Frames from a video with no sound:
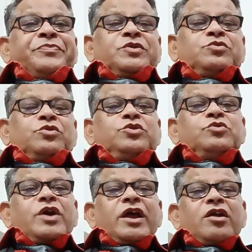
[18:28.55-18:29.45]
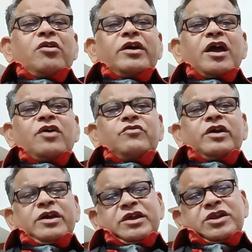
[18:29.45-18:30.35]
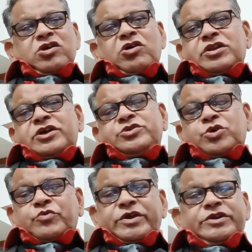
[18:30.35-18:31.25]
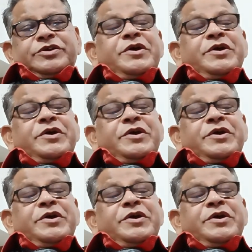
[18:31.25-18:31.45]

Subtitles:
so you cannot have any knowledge over it,